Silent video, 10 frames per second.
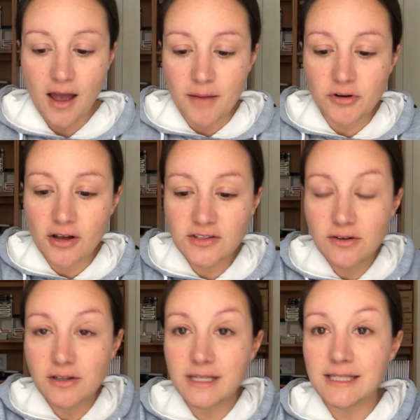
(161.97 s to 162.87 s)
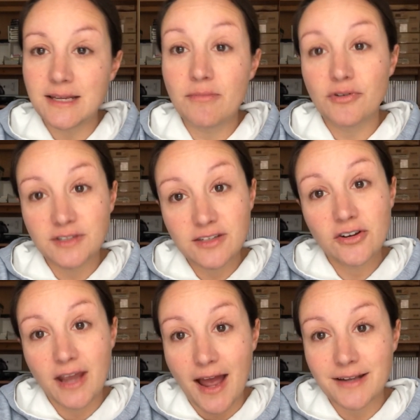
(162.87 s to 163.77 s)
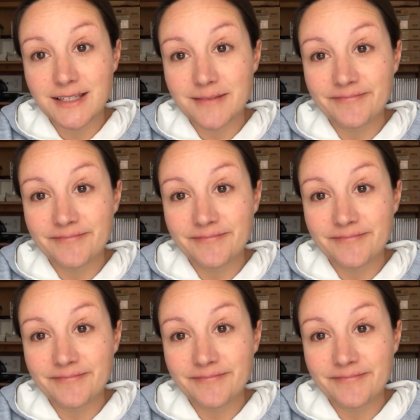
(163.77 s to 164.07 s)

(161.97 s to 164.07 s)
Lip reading: You're also going to see, most of these are cats,